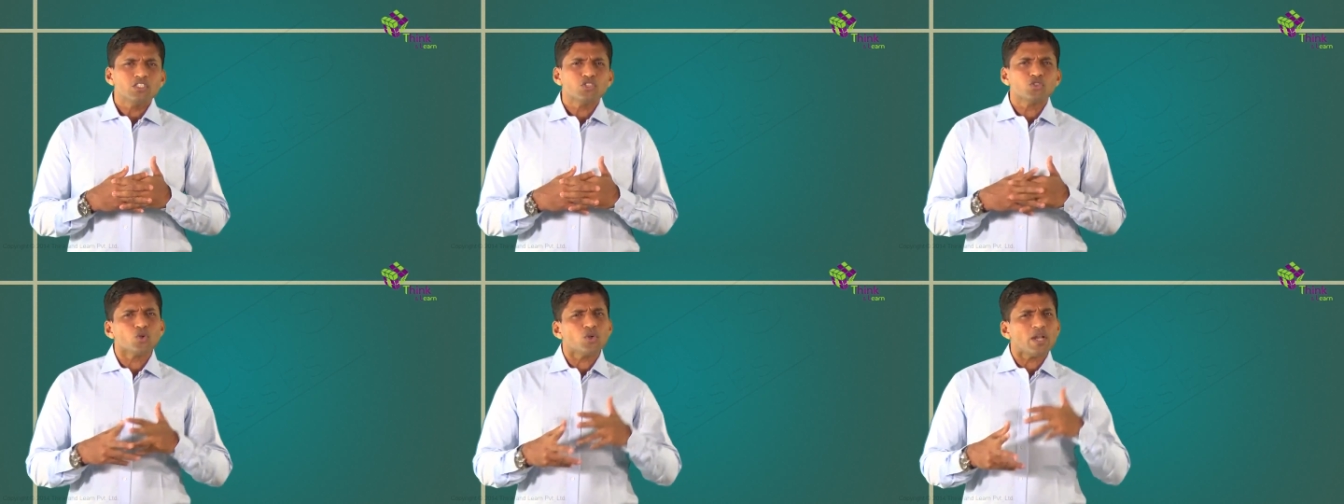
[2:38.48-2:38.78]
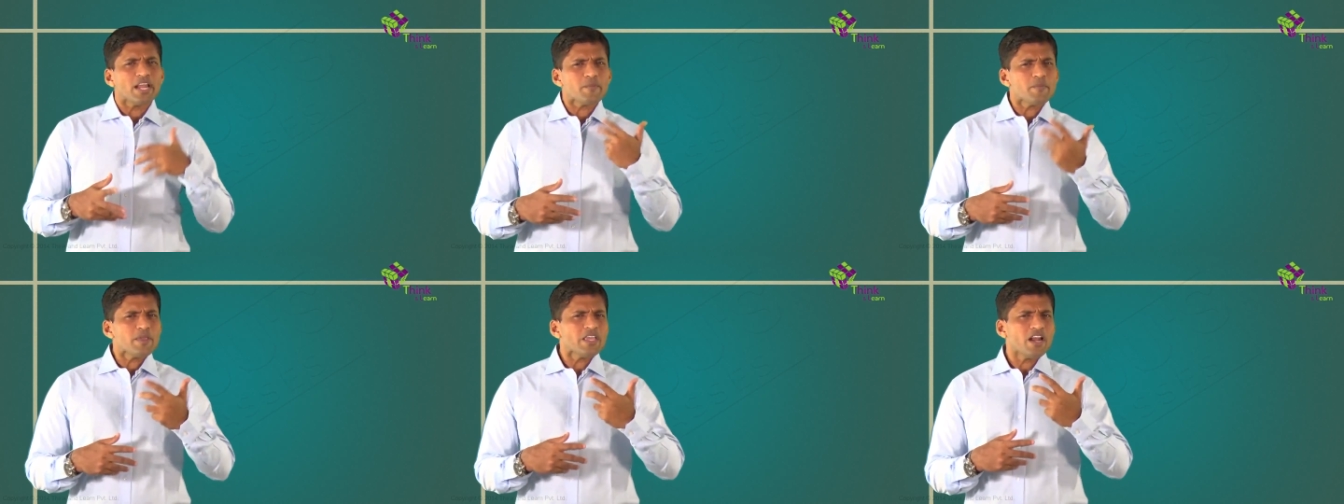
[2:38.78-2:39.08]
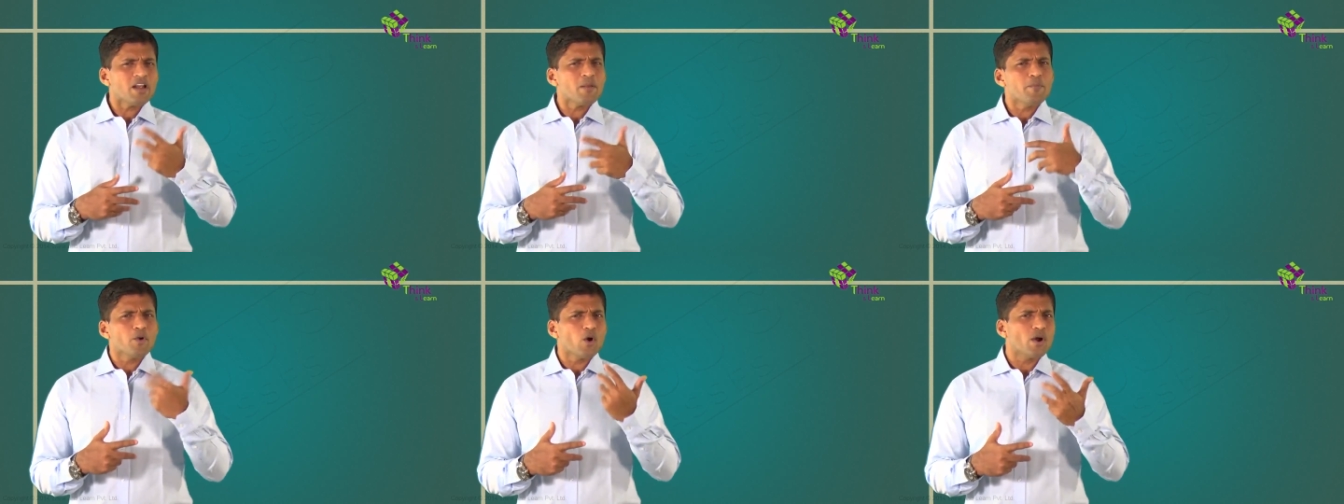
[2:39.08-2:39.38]
So let me
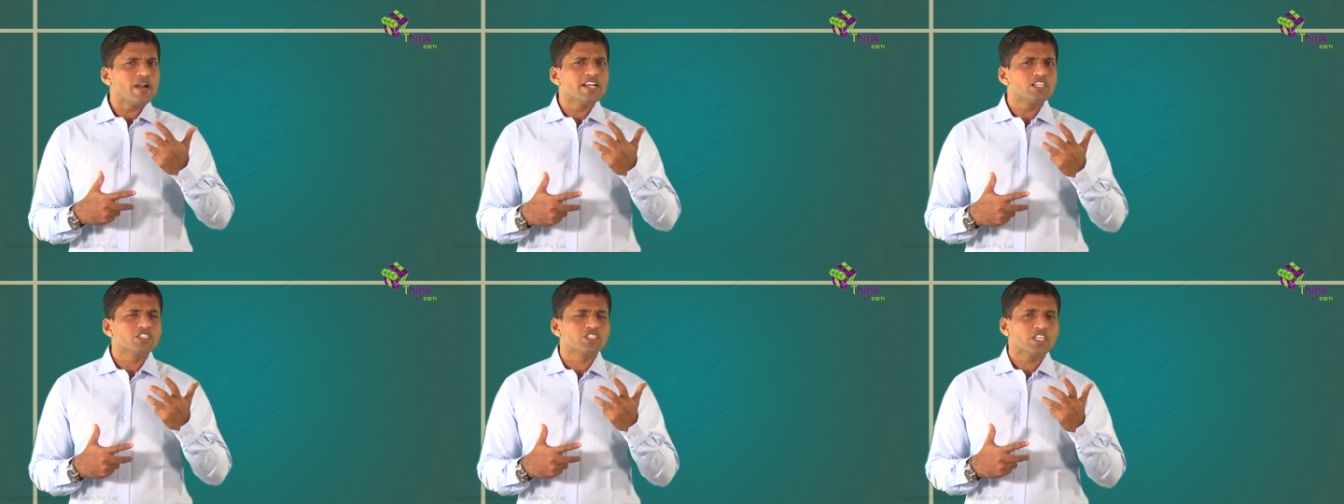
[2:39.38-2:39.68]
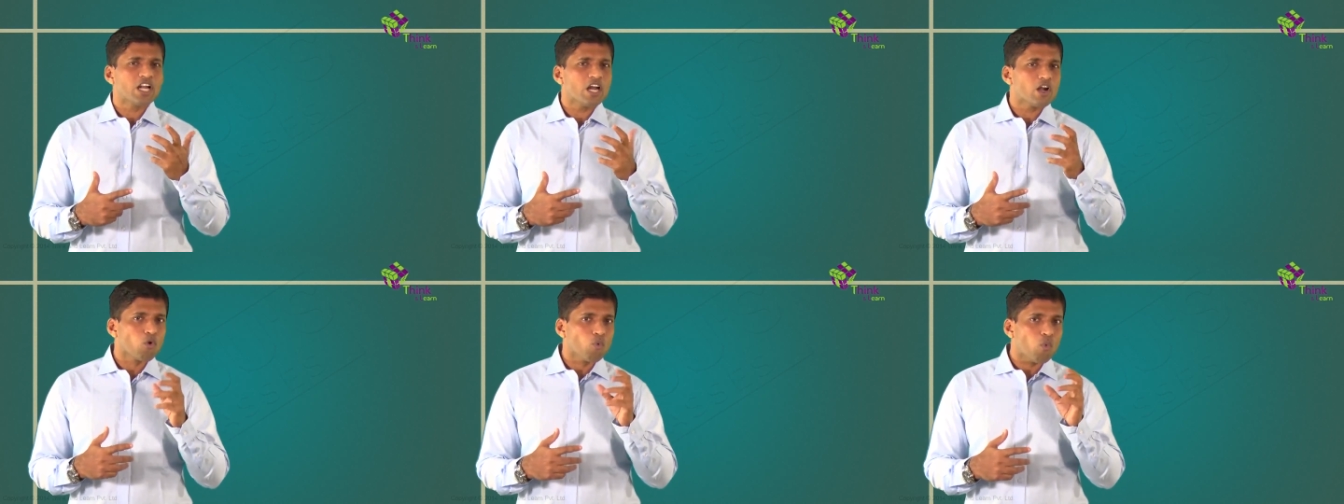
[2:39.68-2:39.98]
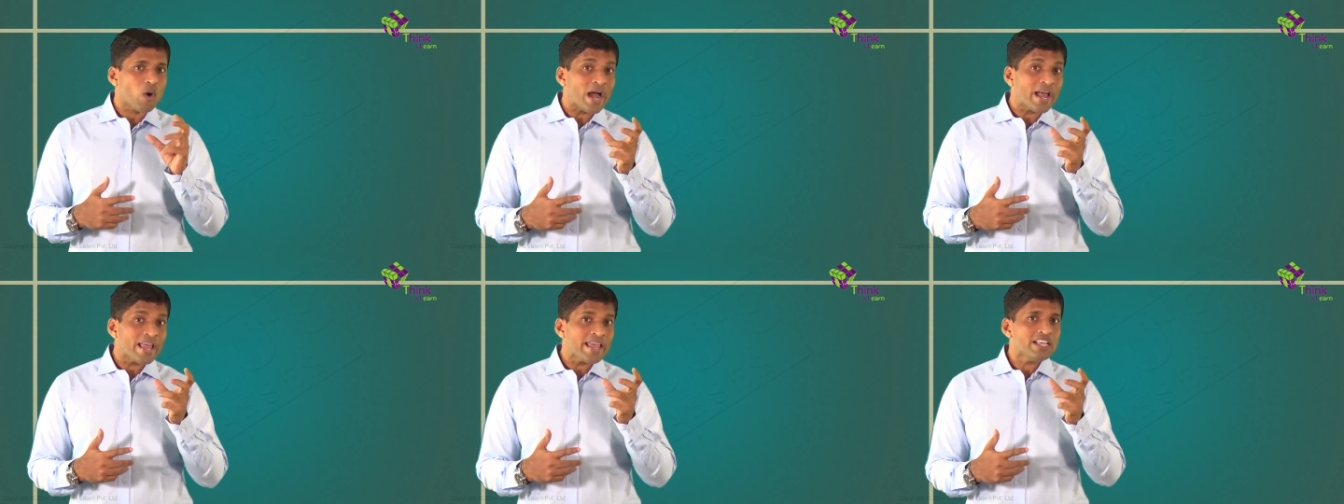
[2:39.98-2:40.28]
help you
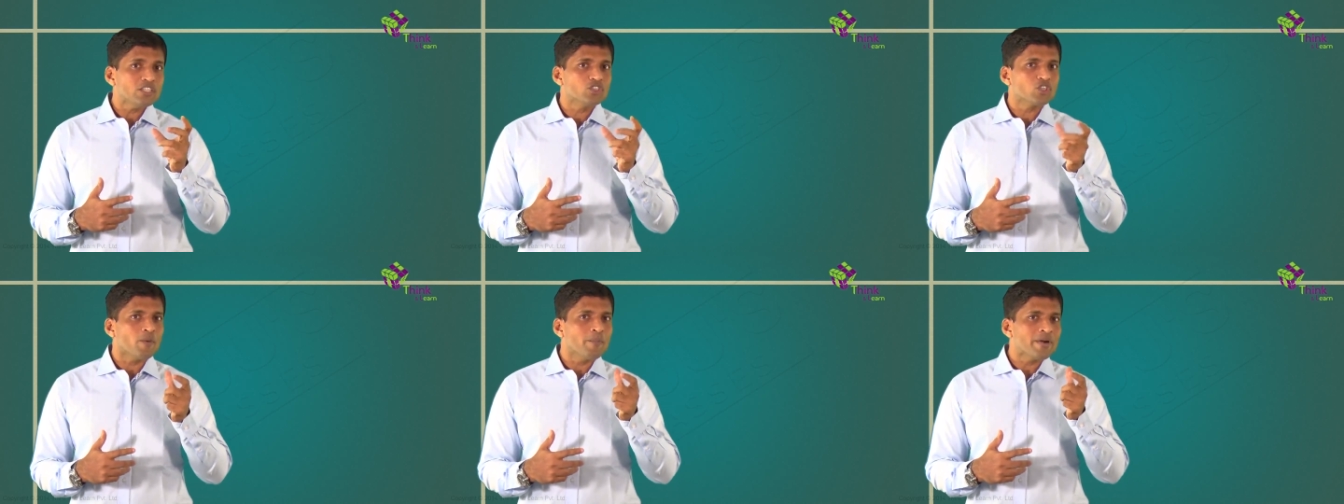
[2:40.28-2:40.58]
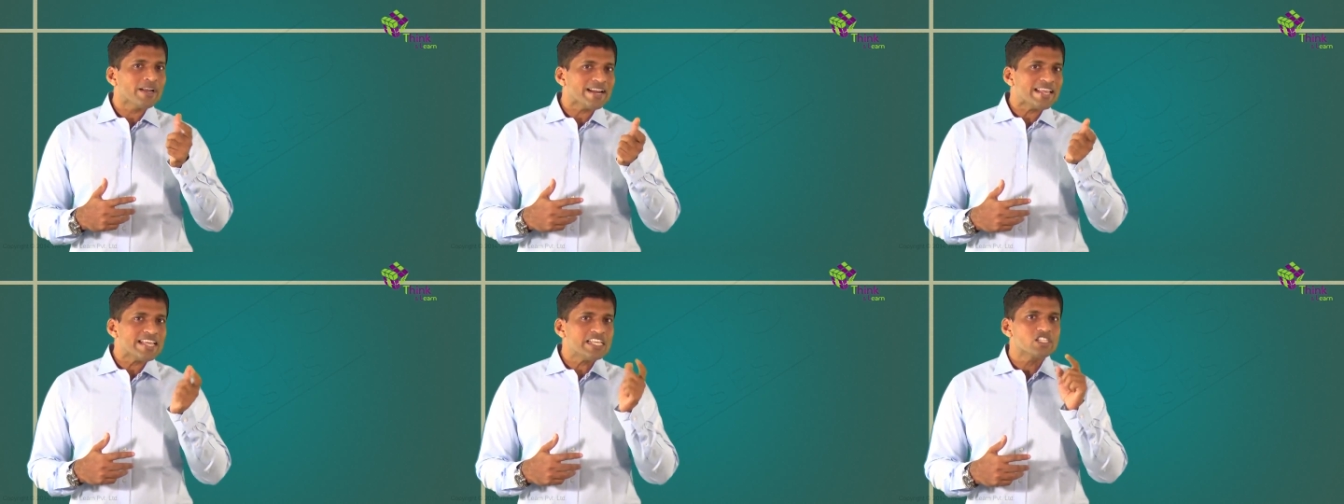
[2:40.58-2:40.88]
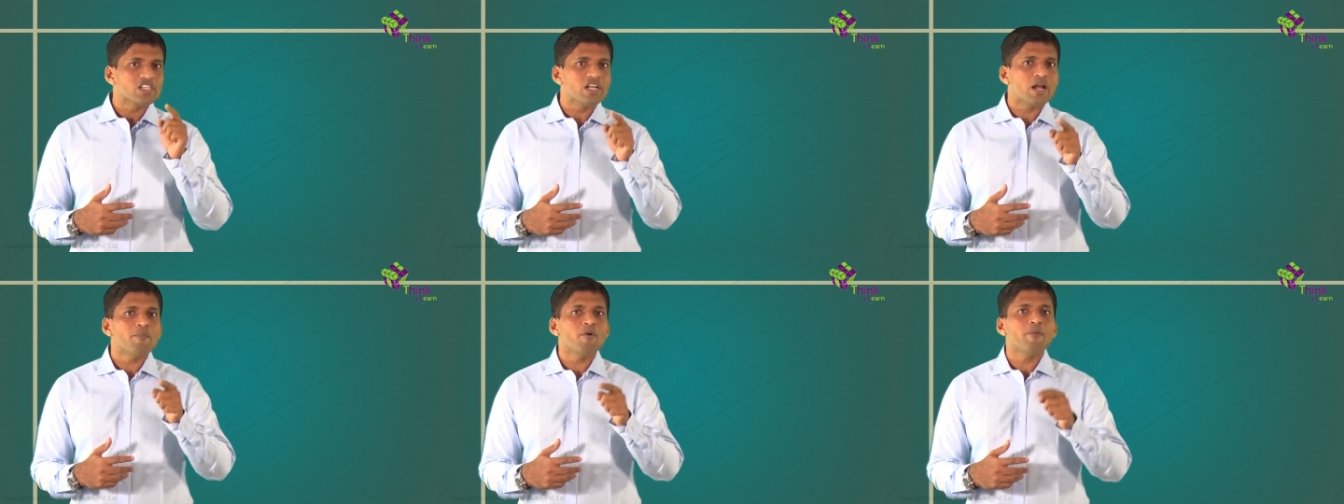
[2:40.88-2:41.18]
understand why geometry
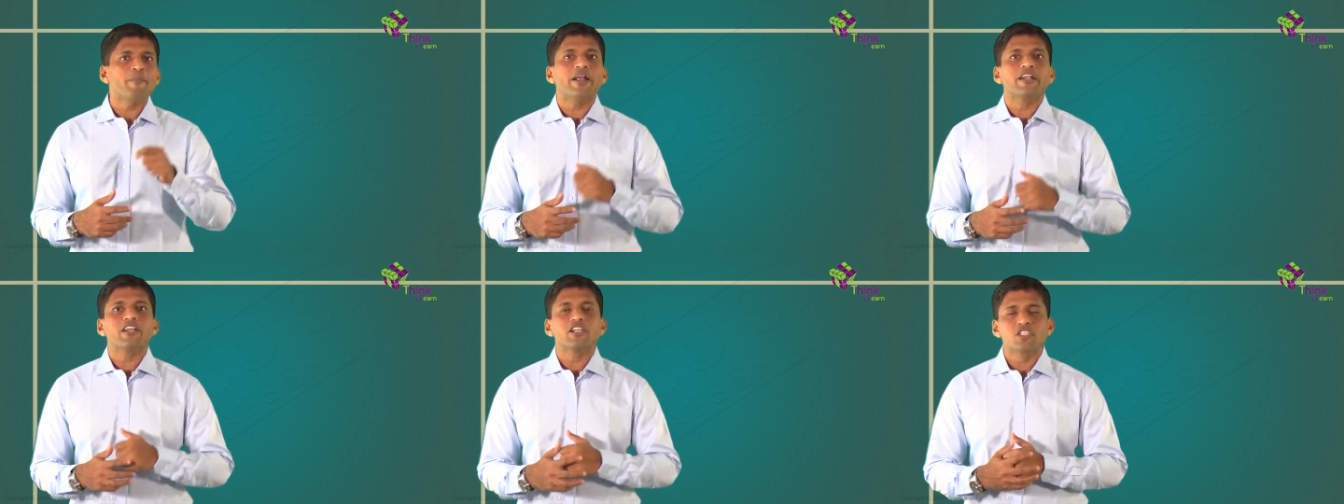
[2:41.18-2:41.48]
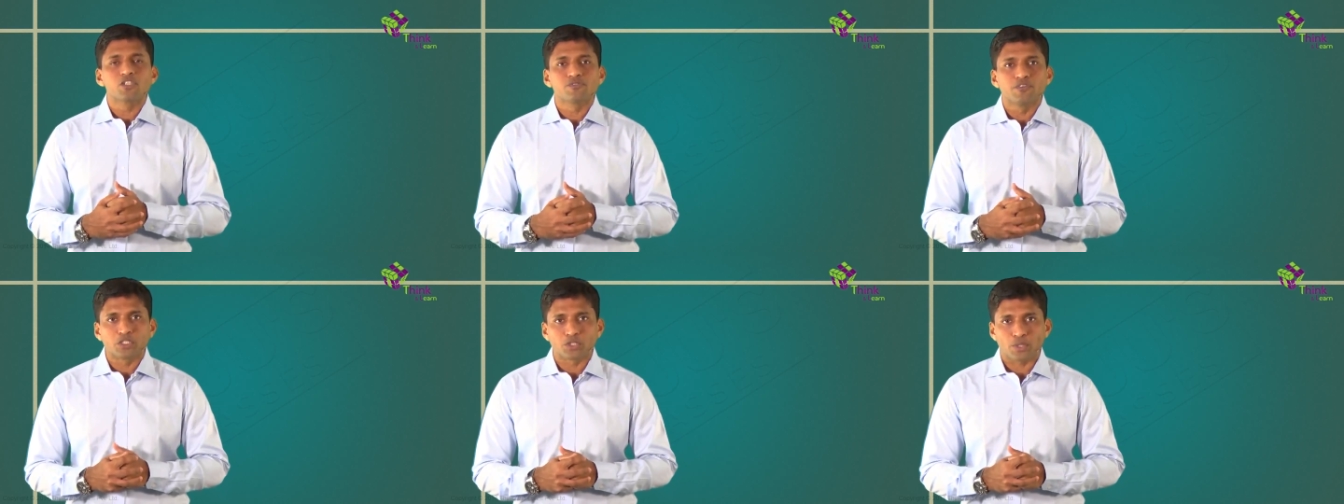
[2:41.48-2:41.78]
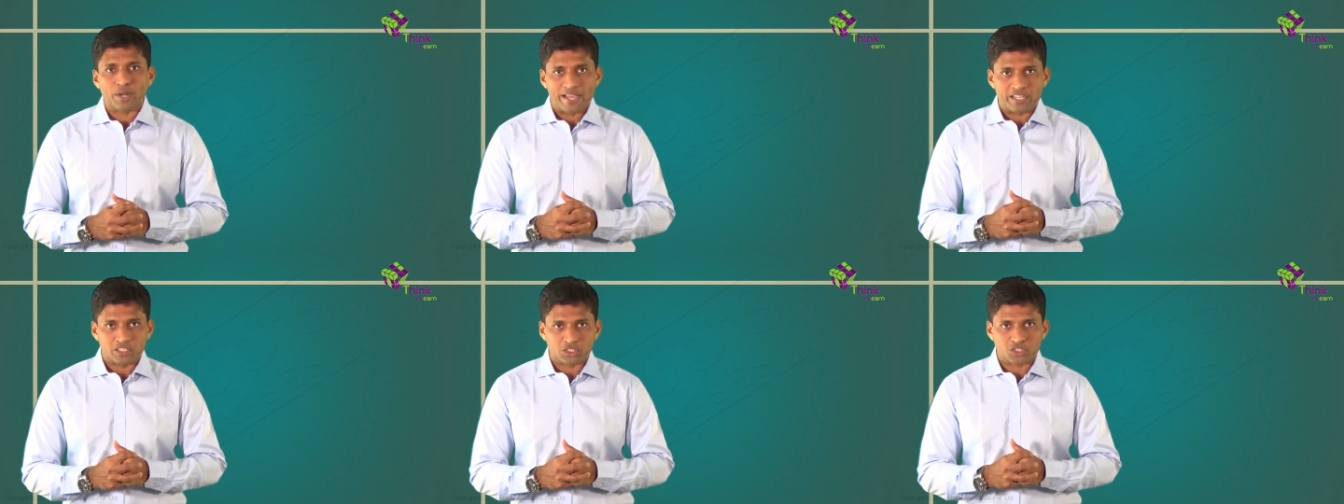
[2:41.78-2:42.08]
is number patterns
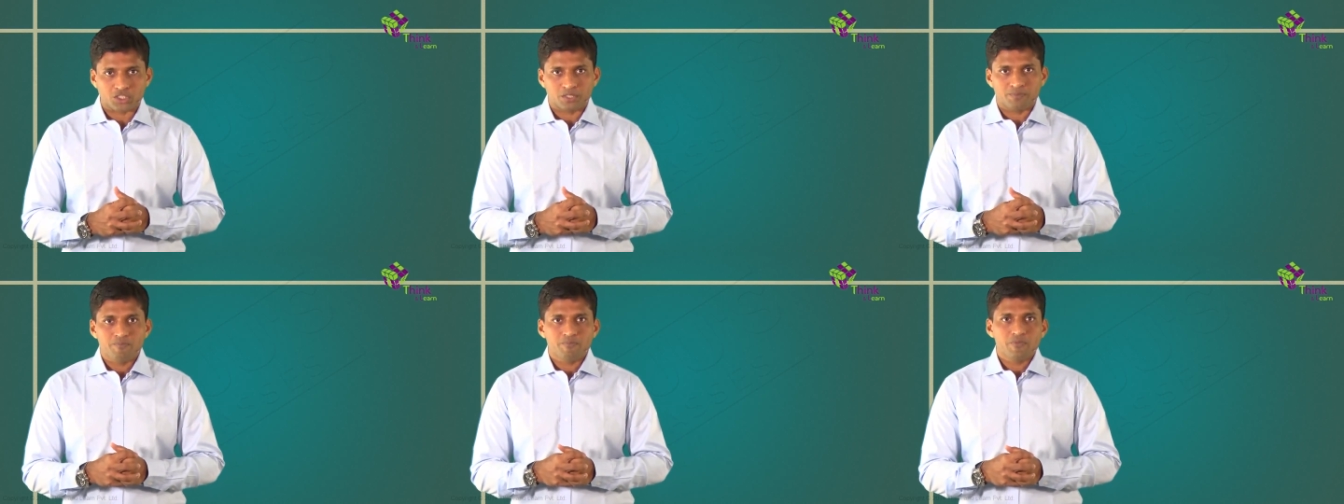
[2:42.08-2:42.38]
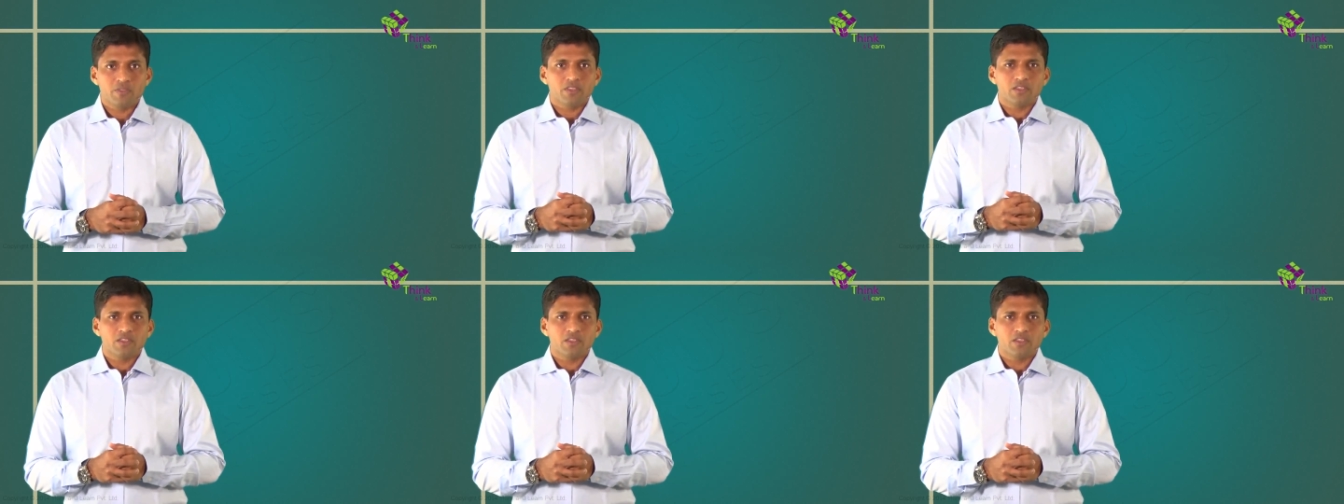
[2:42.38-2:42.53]
visualized.